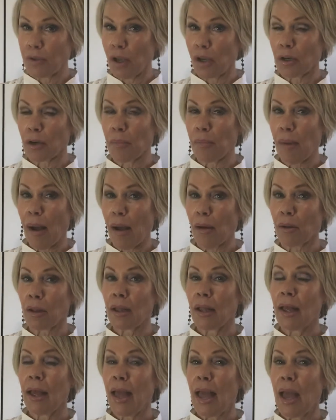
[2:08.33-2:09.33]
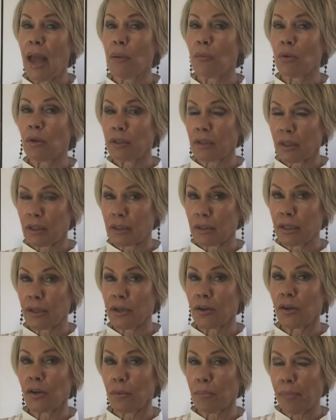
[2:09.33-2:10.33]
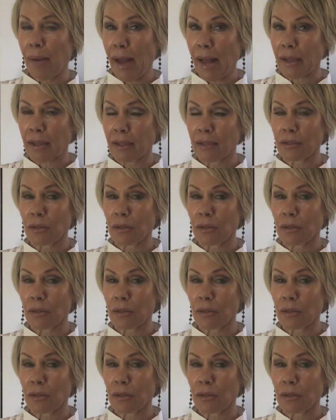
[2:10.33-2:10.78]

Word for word: your bowel and will clear your palate.